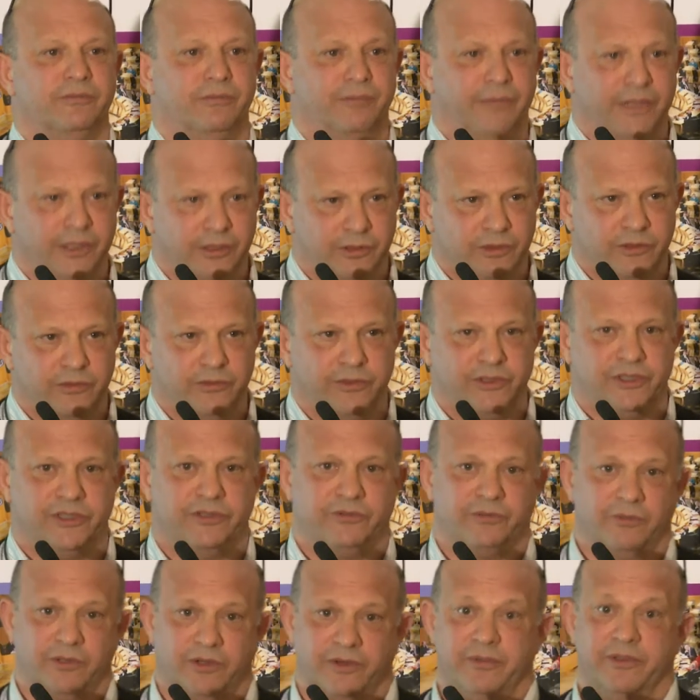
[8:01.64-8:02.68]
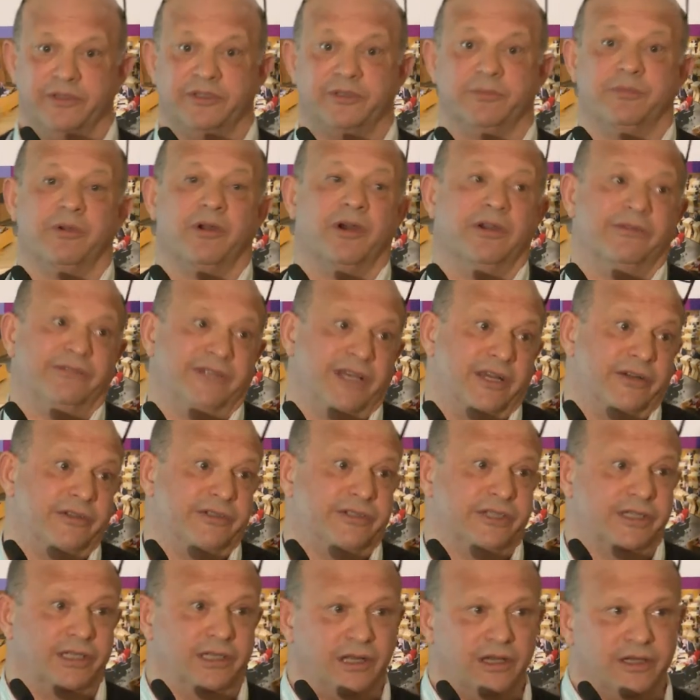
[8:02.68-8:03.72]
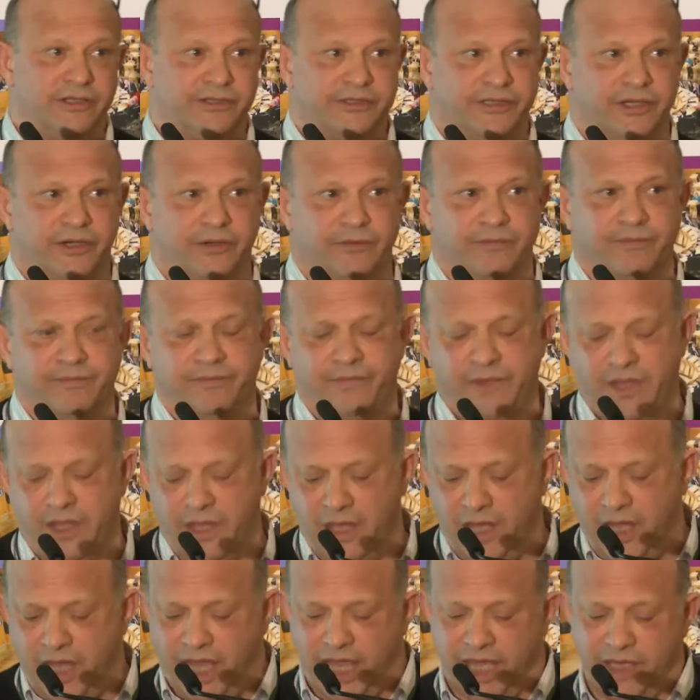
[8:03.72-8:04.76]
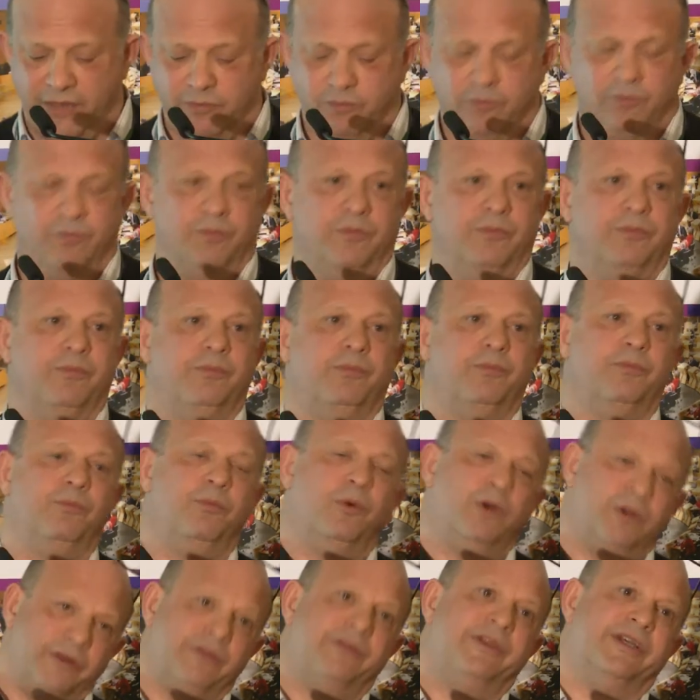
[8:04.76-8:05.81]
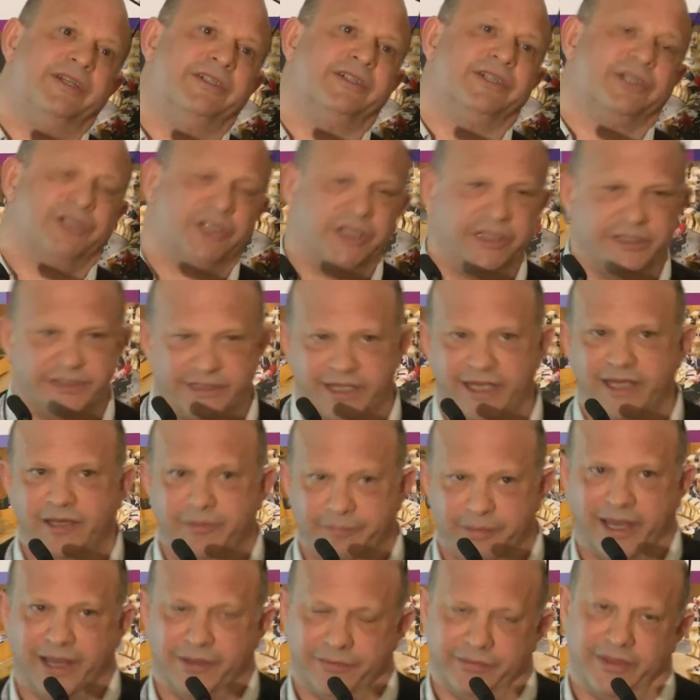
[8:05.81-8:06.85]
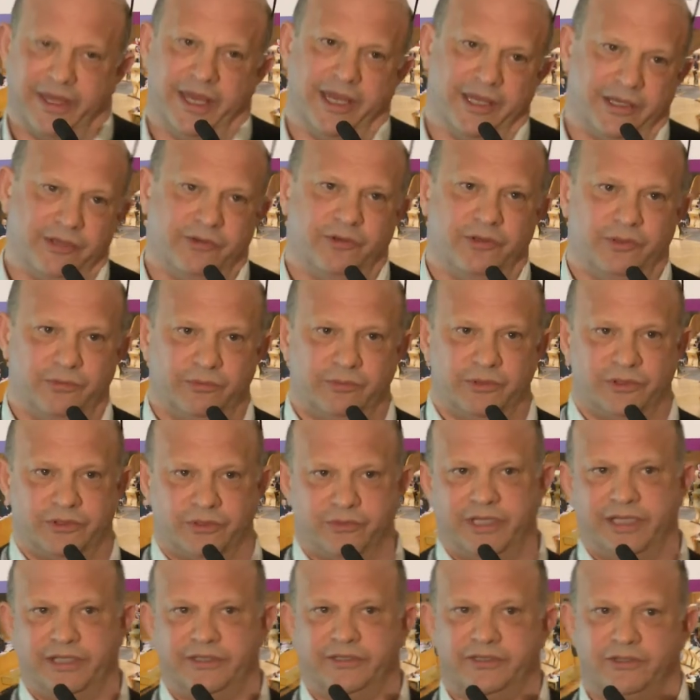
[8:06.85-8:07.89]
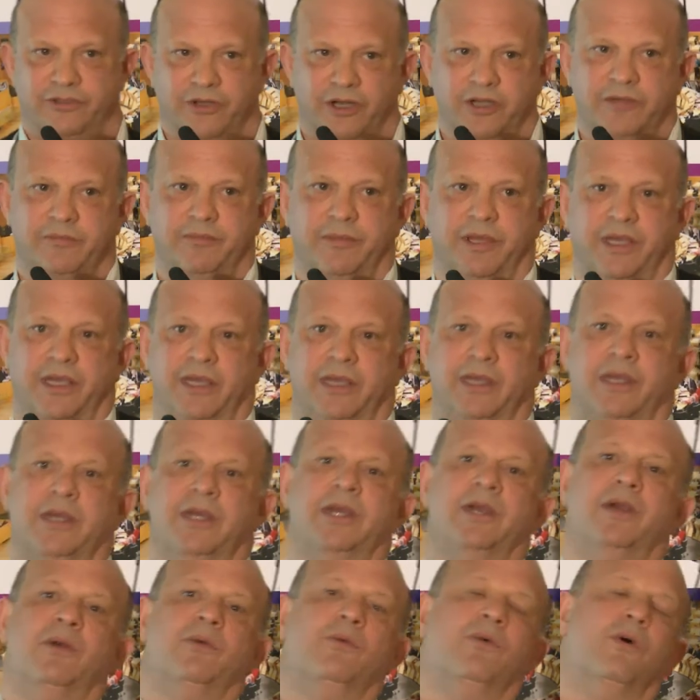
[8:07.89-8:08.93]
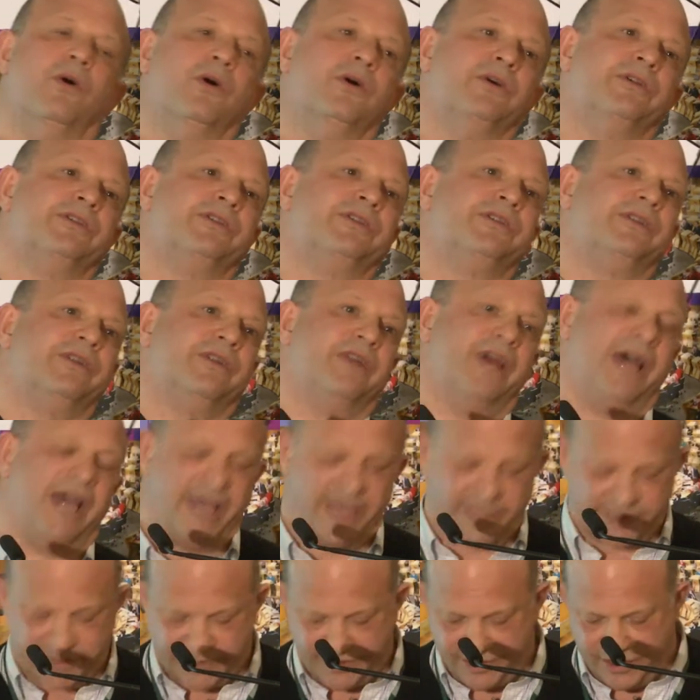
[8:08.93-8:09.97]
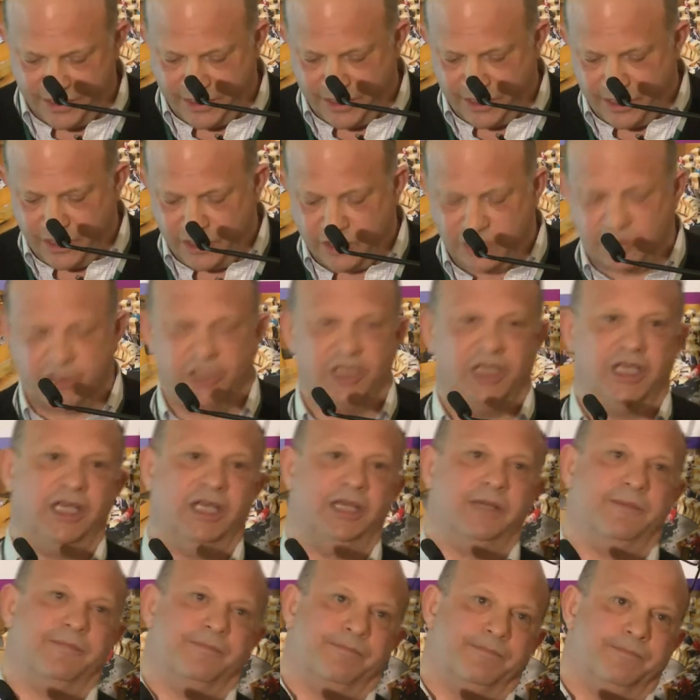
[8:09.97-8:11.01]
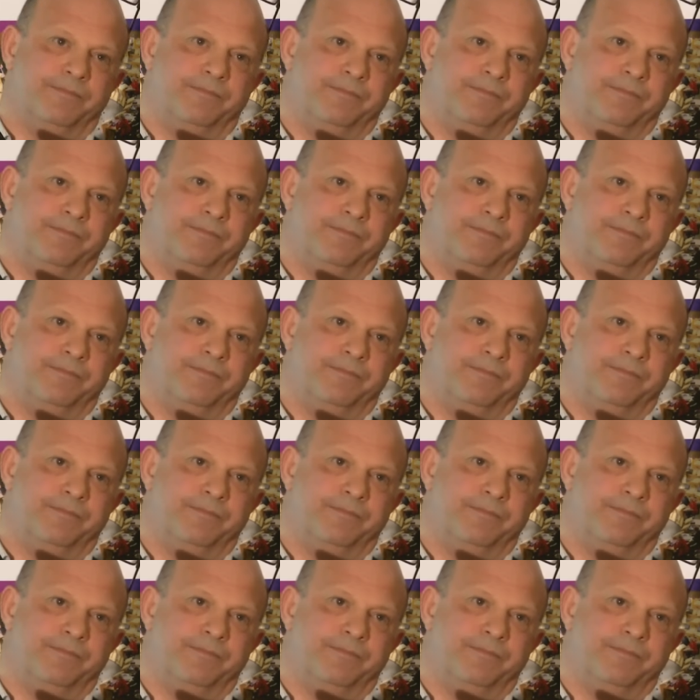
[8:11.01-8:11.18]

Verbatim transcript: Milk, which is one of the most deprived areas in Glasgow. And one of the things that she said about that group, which really struck me, was that she